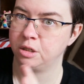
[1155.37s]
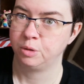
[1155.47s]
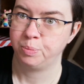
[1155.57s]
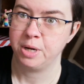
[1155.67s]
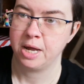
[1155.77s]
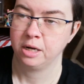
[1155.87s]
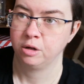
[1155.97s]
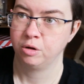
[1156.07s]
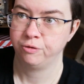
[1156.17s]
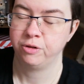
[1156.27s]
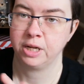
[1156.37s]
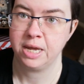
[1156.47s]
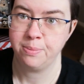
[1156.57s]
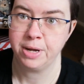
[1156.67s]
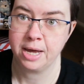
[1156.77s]
this should be good for
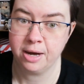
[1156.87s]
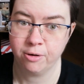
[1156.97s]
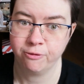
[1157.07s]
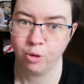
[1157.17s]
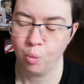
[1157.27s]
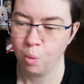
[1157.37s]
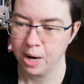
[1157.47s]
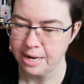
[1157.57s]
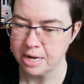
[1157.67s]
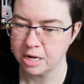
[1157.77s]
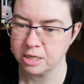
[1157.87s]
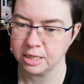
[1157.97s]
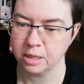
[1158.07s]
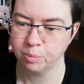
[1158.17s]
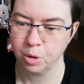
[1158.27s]
keeping out of the way,
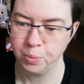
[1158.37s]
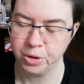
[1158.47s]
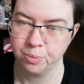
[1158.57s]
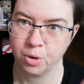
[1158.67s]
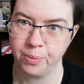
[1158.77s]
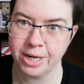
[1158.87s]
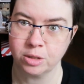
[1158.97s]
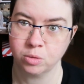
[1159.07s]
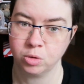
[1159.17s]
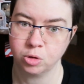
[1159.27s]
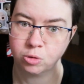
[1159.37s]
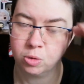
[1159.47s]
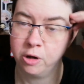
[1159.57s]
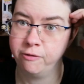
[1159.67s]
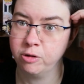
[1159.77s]
because at the moment my pencils are
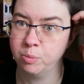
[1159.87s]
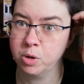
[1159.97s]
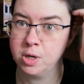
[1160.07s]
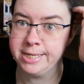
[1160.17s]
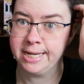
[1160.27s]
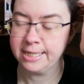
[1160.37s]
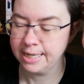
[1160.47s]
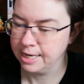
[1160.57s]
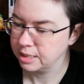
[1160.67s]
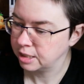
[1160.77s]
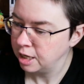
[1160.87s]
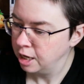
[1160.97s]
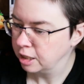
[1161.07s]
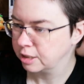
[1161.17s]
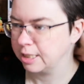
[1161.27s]
all over my tech desk,
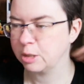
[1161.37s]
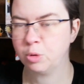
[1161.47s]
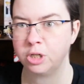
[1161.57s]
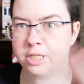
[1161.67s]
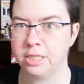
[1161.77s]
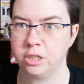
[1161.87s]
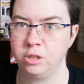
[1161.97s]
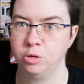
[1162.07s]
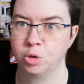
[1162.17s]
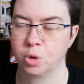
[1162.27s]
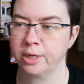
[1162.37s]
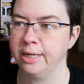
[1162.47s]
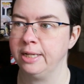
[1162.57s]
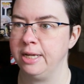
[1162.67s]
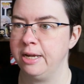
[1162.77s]
because that's where I tend to do
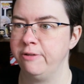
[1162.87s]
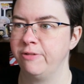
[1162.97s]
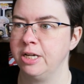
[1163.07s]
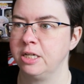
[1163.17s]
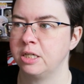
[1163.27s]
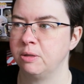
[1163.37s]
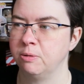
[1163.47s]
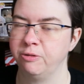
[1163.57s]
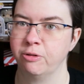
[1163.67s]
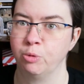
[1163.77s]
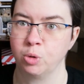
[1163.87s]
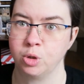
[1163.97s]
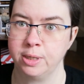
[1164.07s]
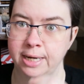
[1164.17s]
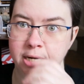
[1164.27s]
drawing in the evenings if I'm
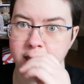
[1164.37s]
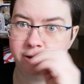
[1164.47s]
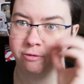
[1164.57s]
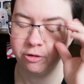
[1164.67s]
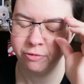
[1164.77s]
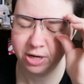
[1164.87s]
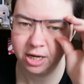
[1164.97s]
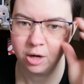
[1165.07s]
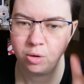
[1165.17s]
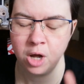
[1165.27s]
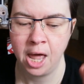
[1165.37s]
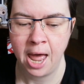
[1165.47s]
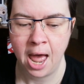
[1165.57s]
not doing anything for a video.